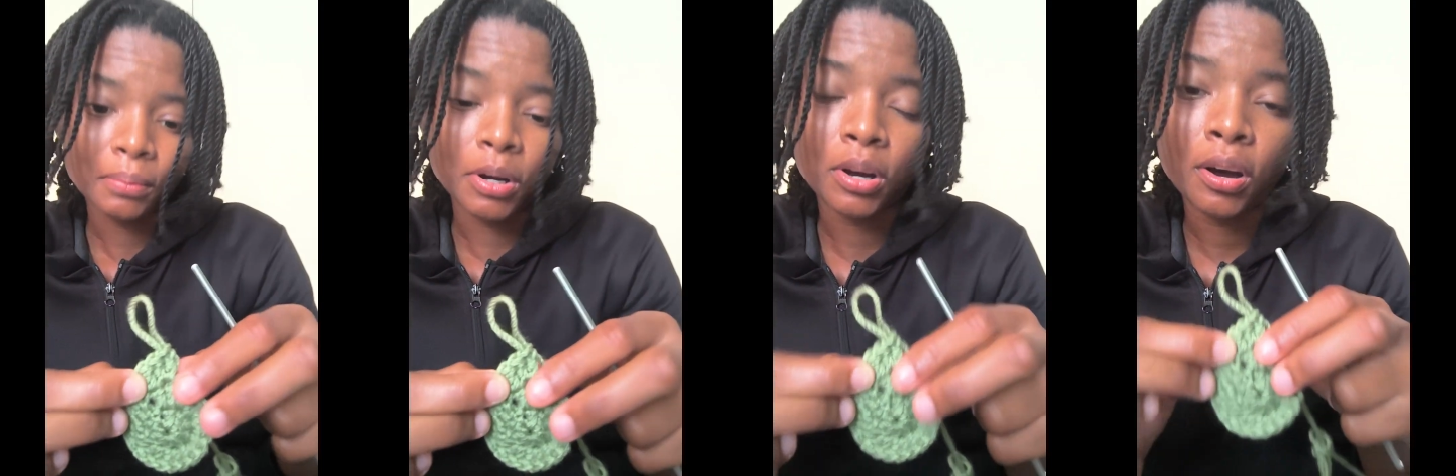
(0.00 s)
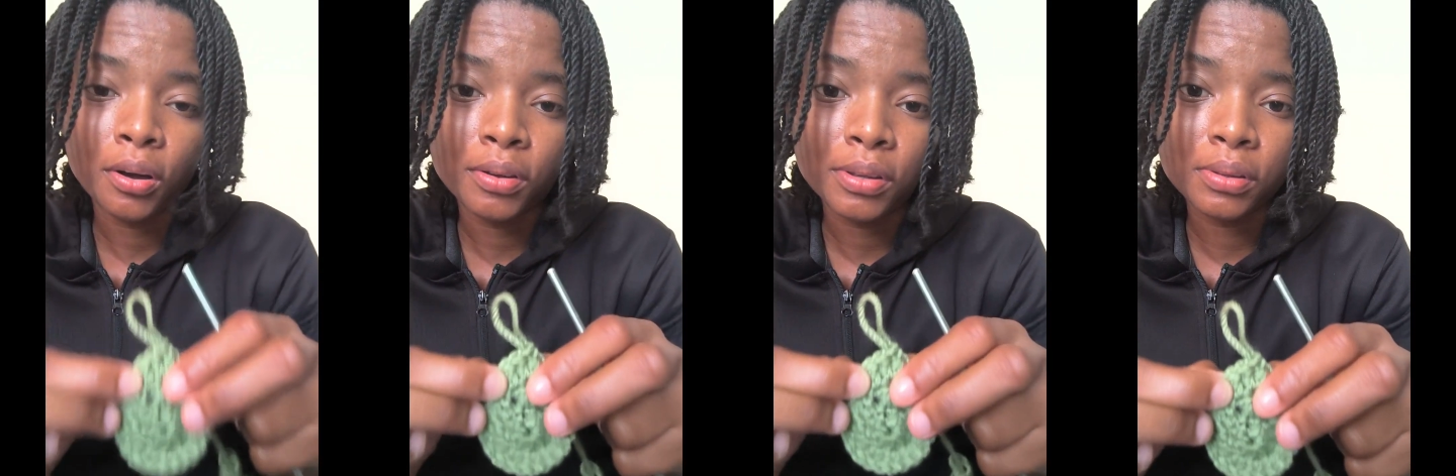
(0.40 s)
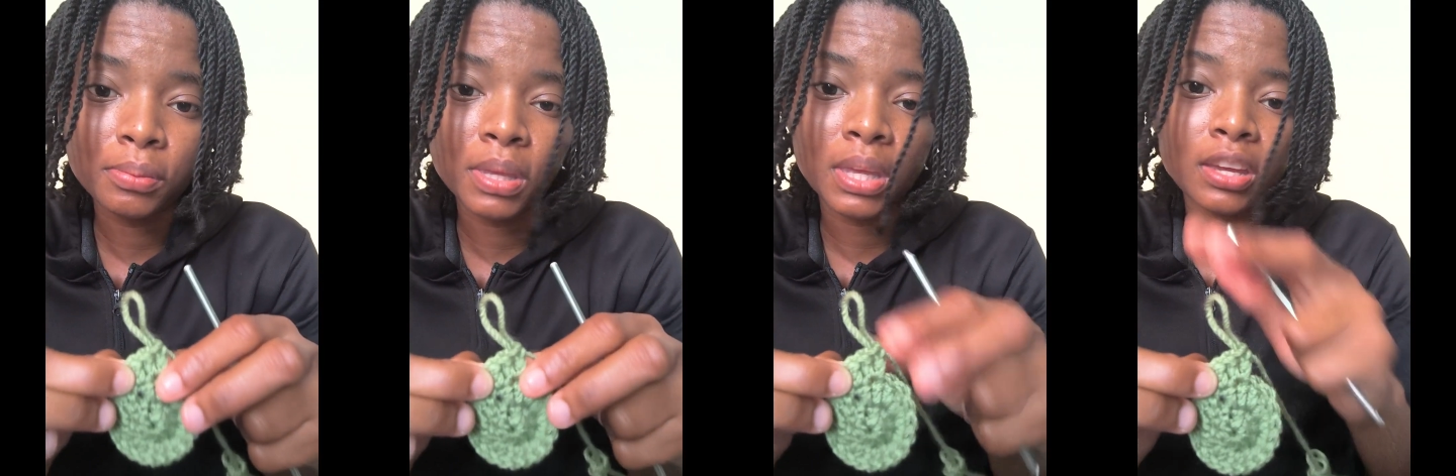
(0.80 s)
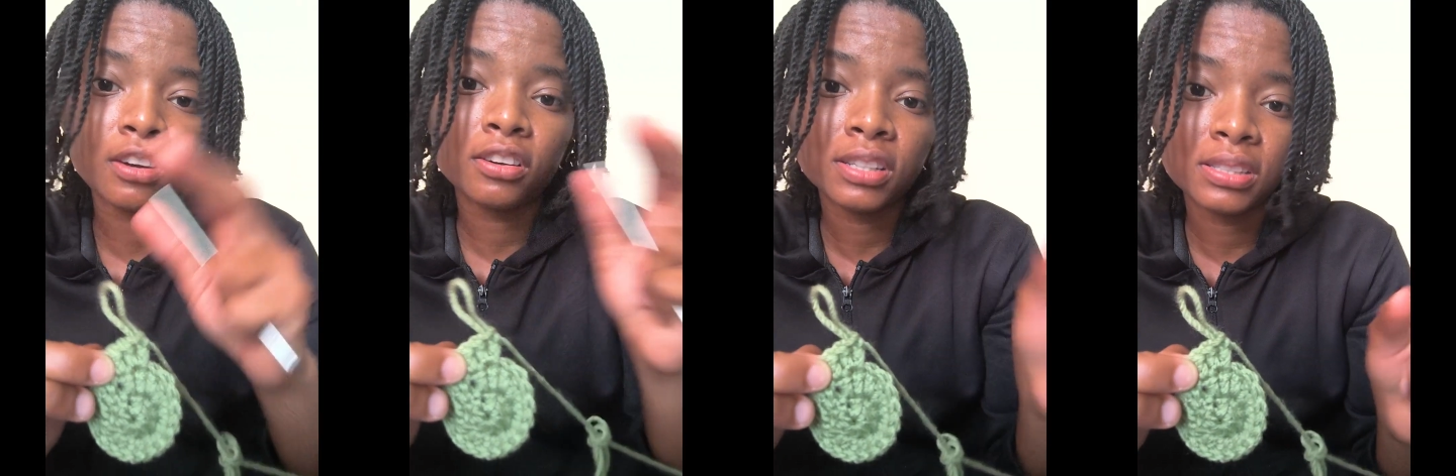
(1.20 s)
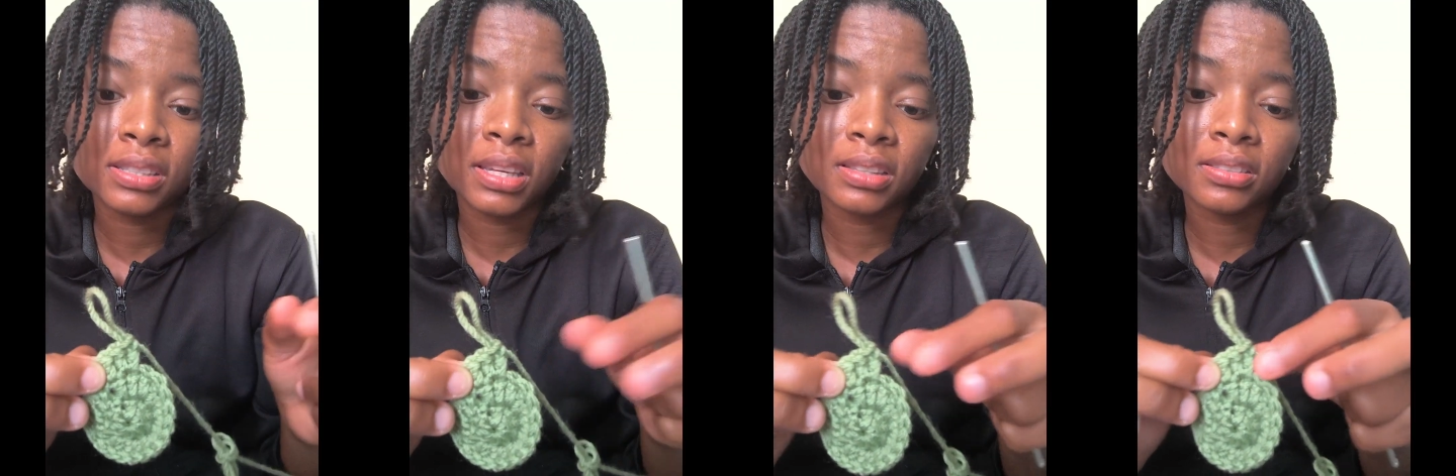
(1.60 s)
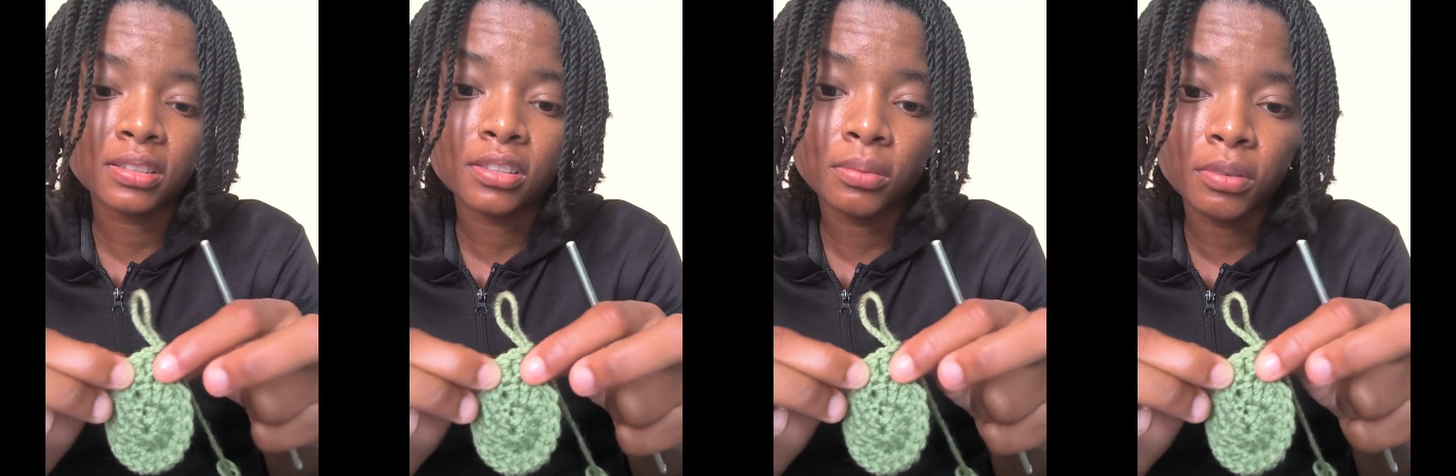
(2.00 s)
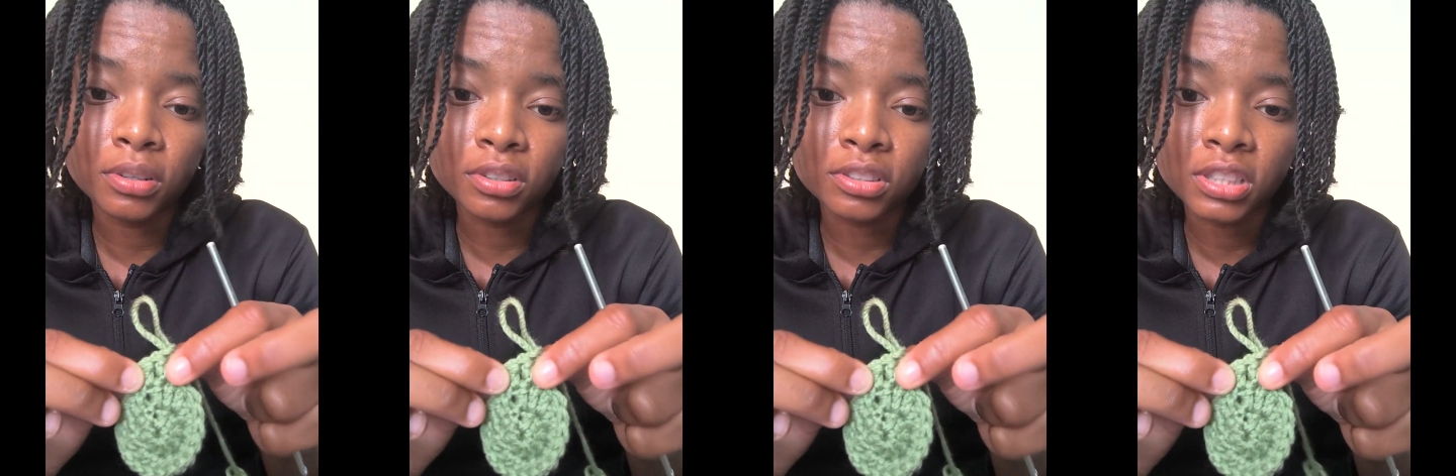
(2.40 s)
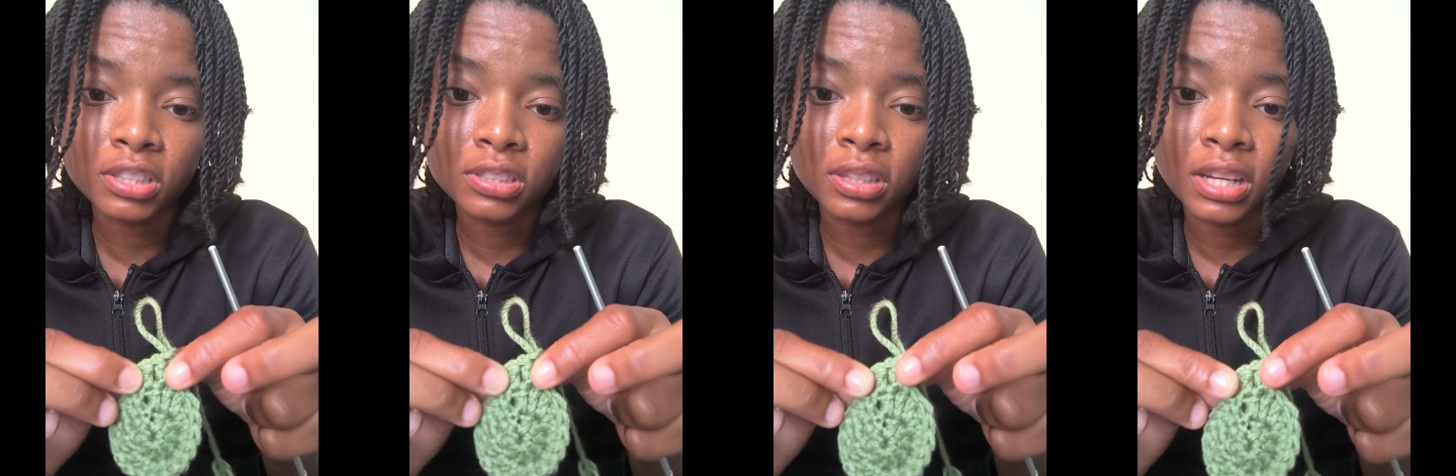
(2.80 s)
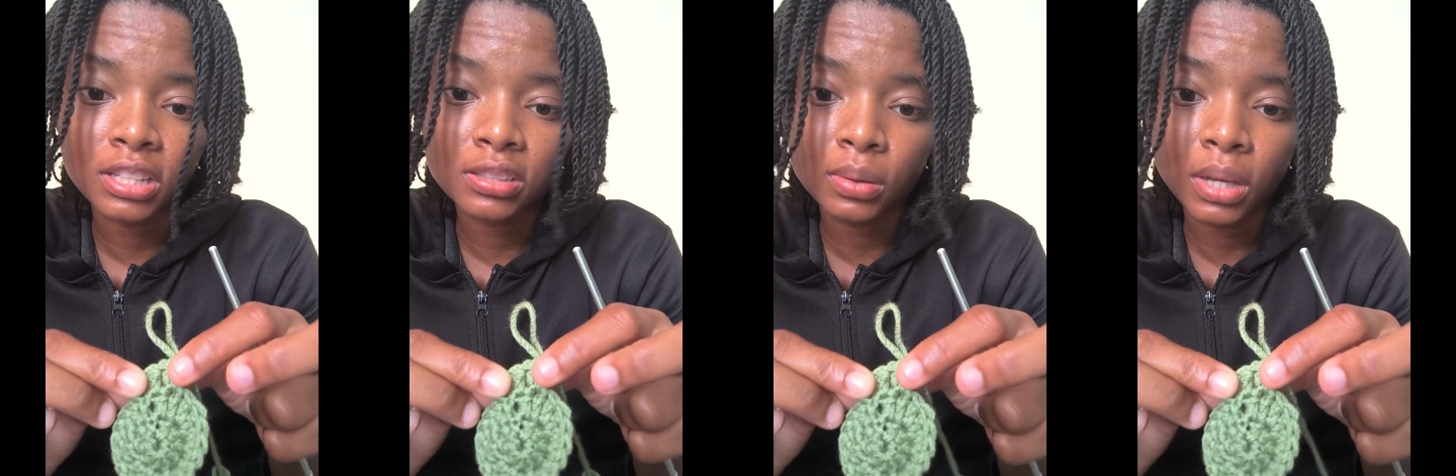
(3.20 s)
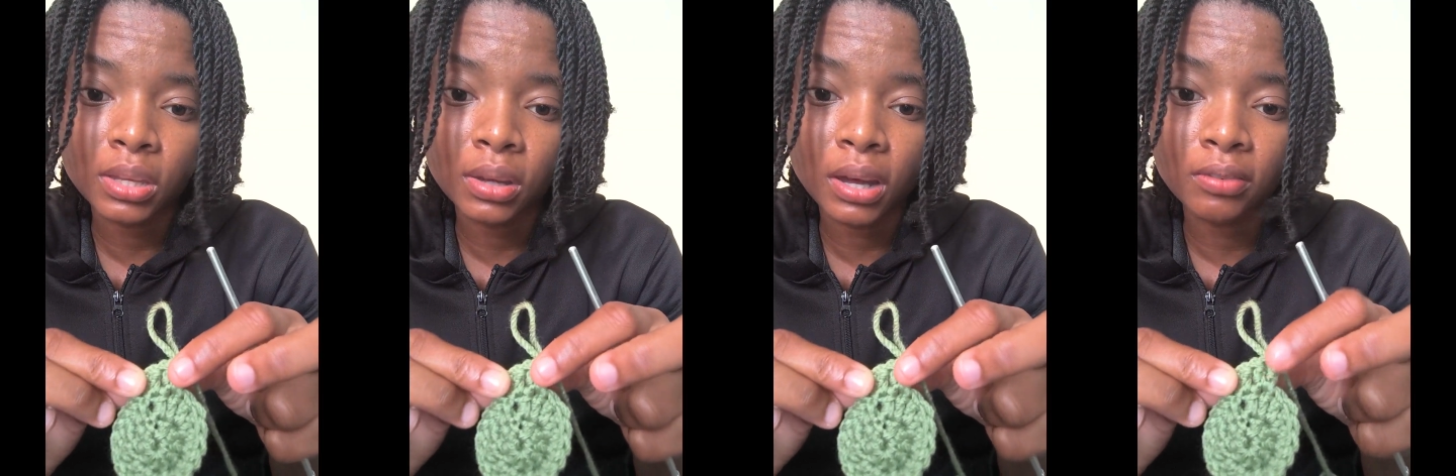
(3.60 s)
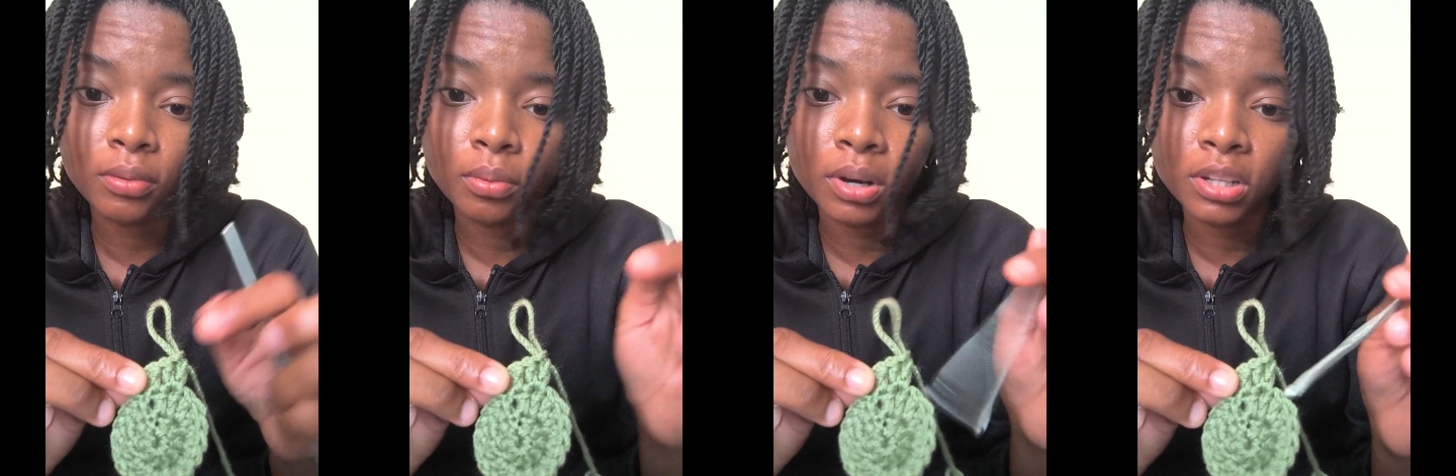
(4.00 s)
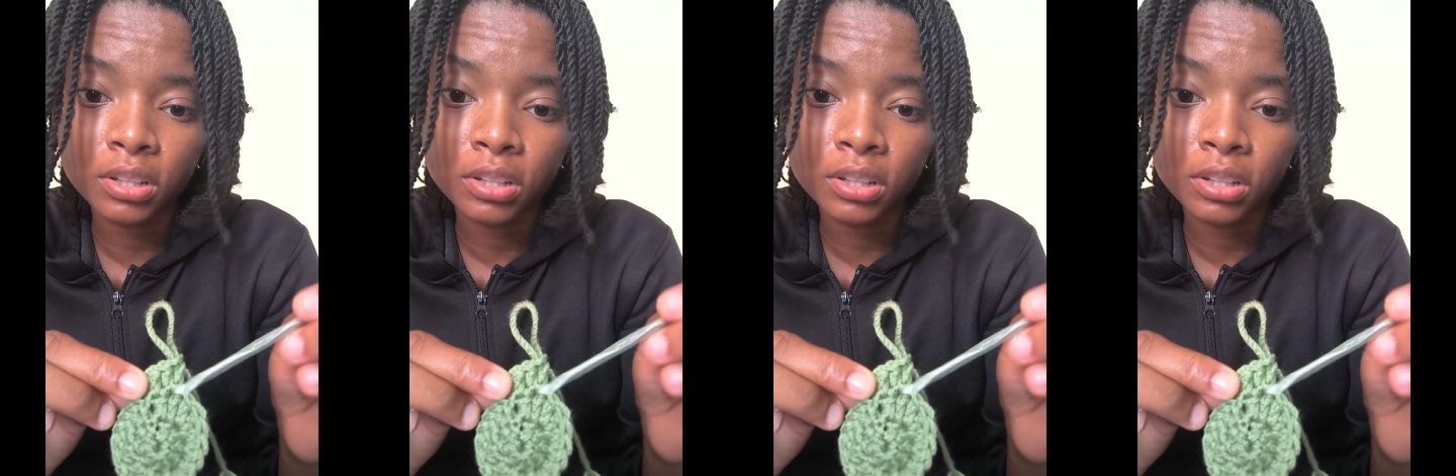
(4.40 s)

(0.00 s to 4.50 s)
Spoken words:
But how you'll be increasing is the double crochet. So that is why you have 1